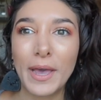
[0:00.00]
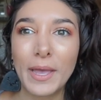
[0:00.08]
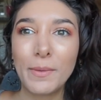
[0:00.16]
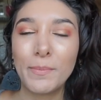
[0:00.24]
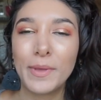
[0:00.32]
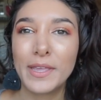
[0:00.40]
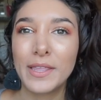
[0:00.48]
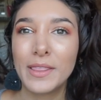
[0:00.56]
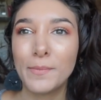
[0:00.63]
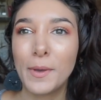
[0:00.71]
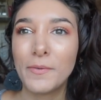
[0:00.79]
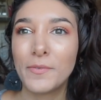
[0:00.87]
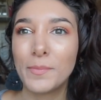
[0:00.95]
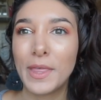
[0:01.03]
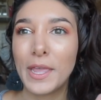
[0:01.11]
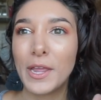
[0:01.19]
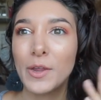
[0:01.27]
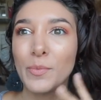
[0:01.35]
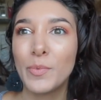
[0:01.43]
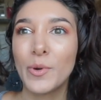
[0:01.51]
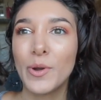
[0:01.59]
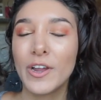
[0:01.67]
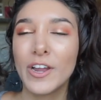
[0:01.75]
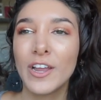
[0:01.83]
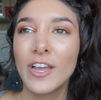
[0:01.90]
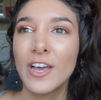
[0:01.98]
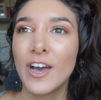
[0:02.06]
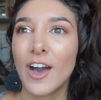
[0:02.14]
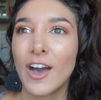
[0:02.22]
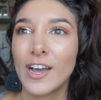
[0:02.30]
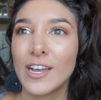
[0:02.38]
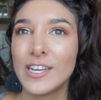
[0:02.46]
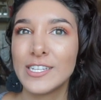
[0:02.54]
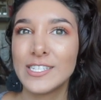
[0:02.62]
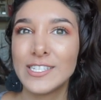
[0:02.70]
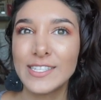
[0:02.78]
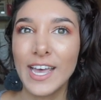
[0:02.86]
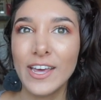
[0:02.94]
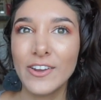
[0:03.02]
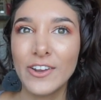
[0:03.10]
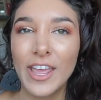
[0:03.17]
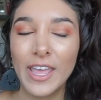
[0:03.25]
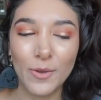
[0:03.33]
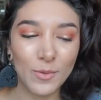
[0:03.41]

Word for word: I'm picking them up from the airport on Saturday,